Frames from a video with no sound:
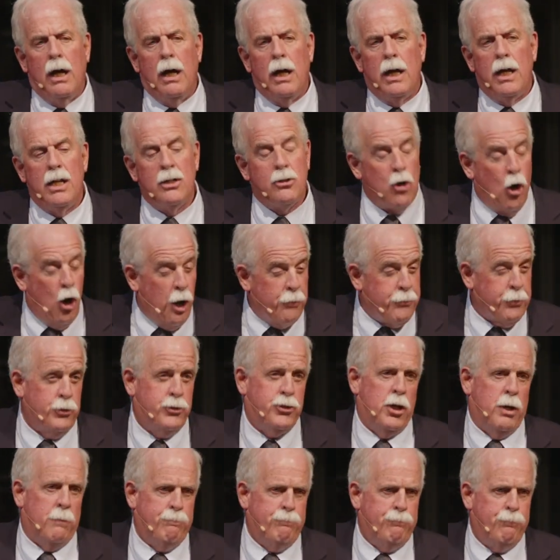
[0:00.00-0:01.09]
is
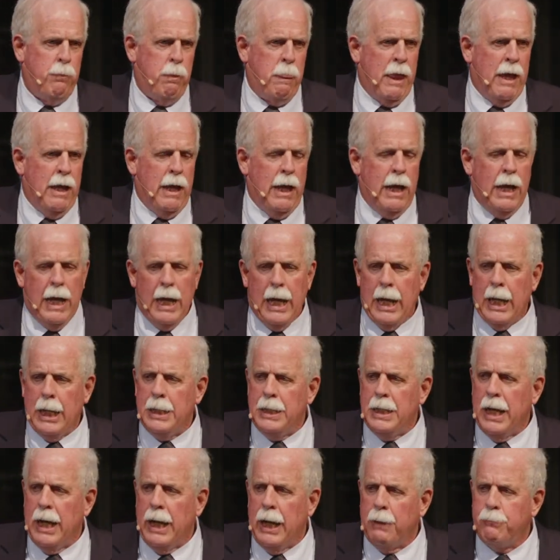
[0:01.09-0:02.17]
authorship. And
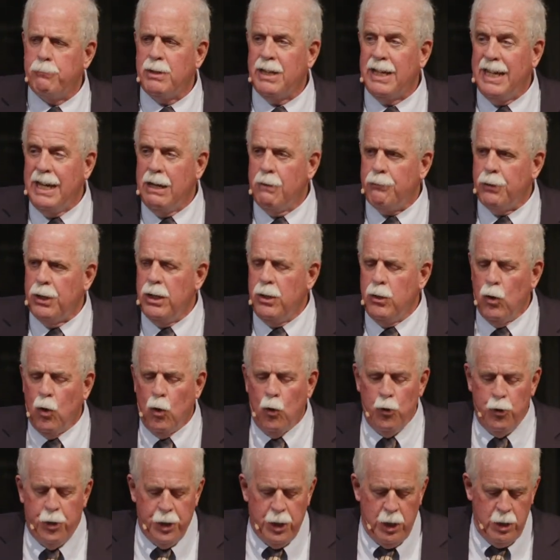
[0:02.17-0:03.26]
uh, given
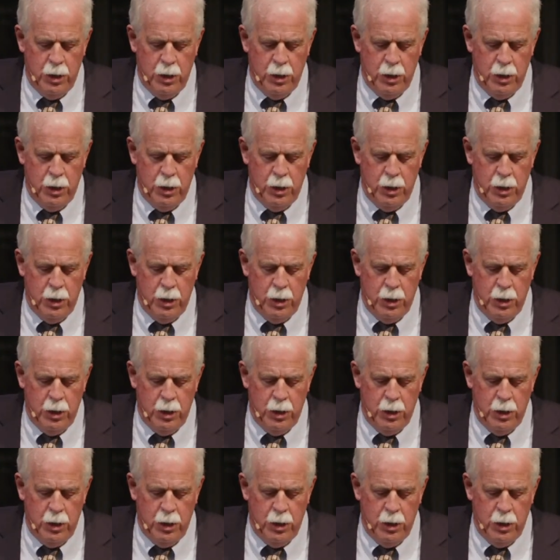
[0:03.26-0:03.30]
the